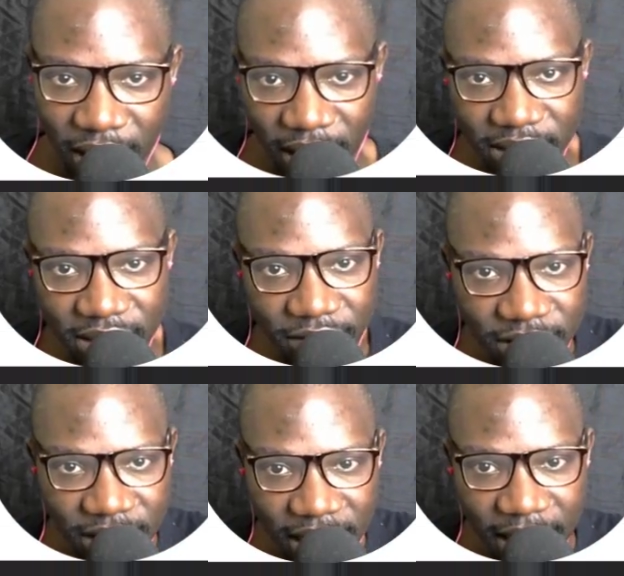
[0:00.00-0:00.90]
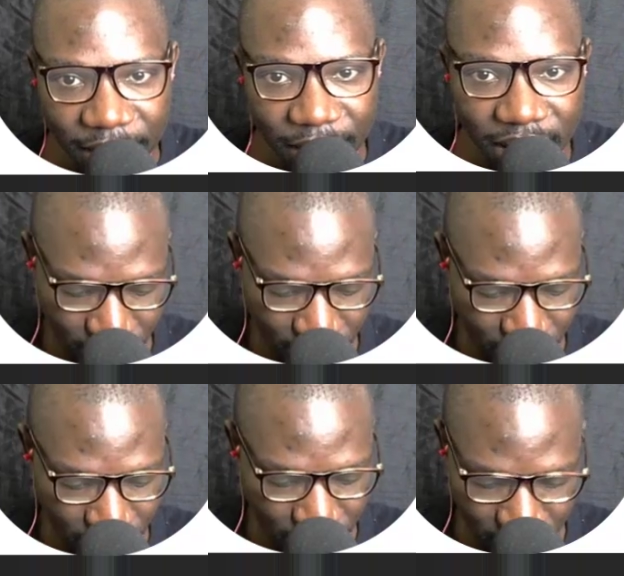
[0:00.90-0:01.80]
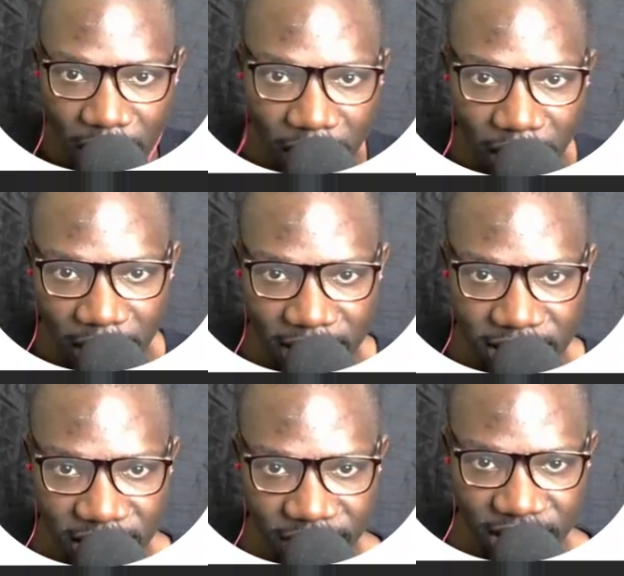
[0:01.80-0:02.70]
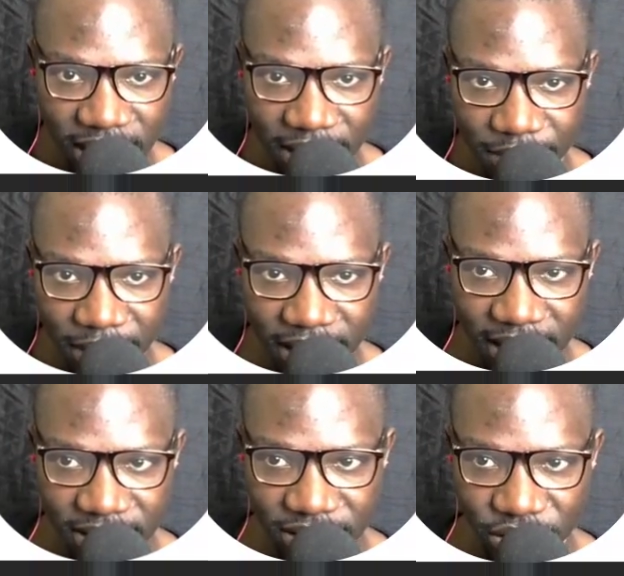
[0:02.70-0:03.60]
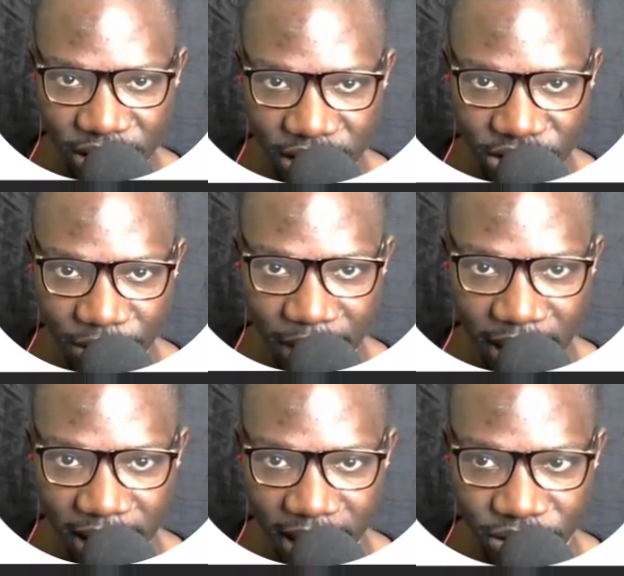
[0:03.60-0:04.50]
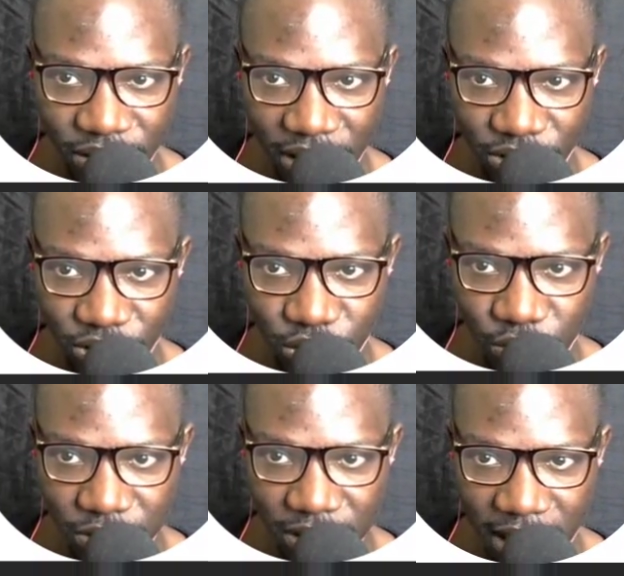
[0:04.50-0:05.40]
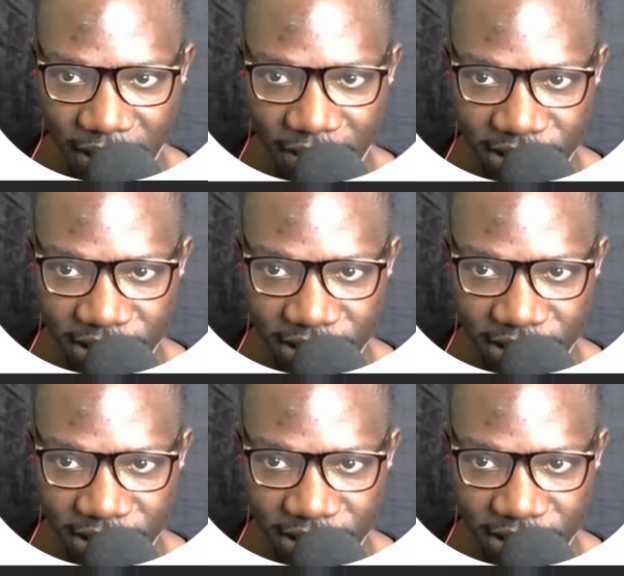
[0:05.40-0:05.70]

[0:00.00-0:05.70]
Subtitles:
Let's give it a name. Let's give it a name, index.html, and you can also choose the